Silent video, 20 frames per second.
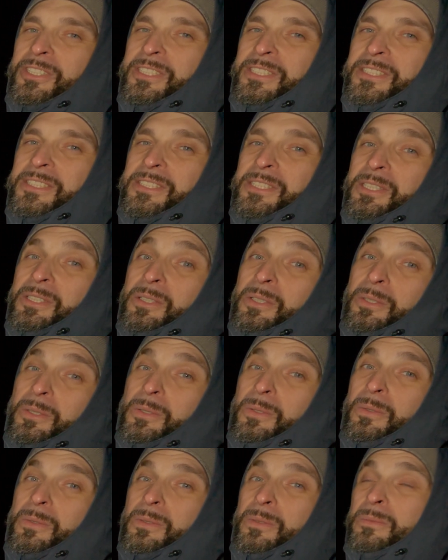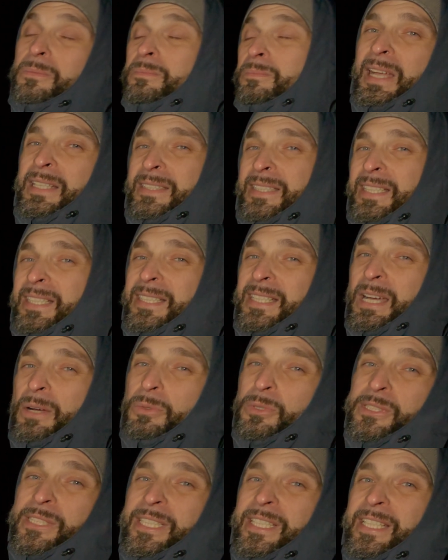so I think now
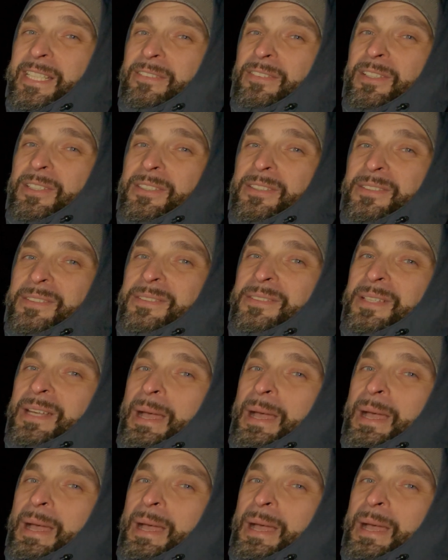it's even.